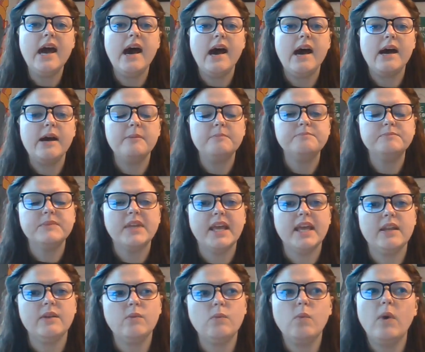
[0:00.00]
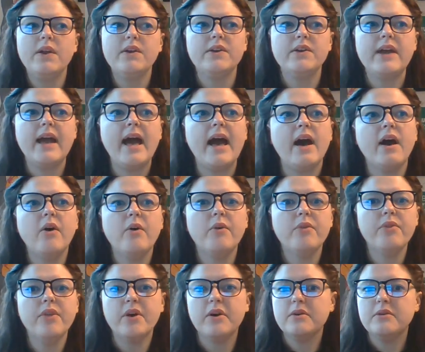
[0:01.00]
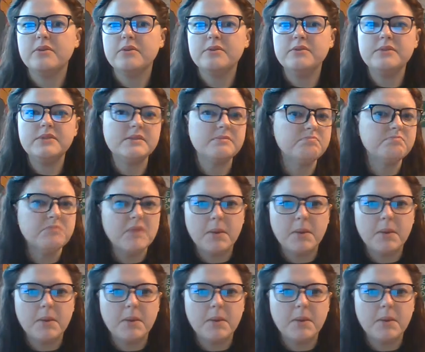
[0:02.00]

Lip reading: and wonder how those